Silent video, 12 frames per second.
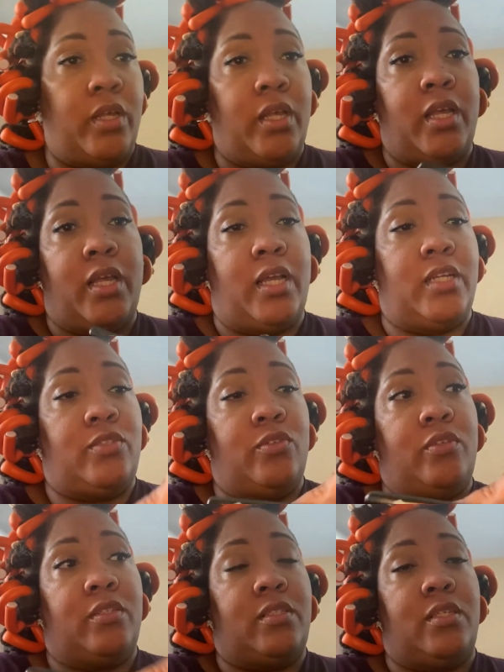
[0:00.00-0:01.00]
as you
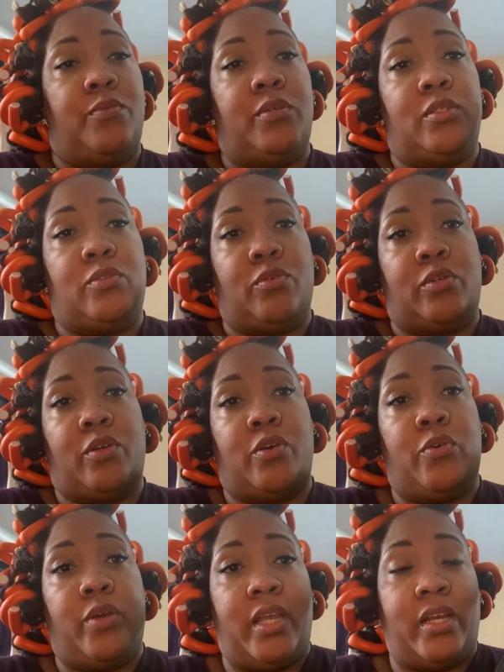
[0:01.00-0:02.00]
can see, we're just going to go
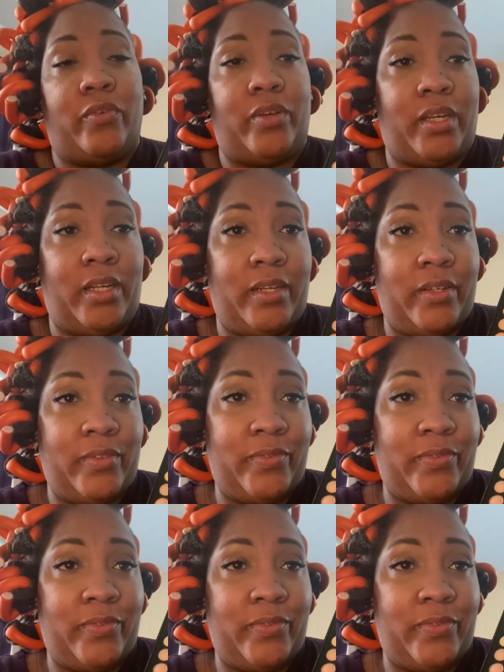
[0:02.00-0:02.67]
ahead on in here.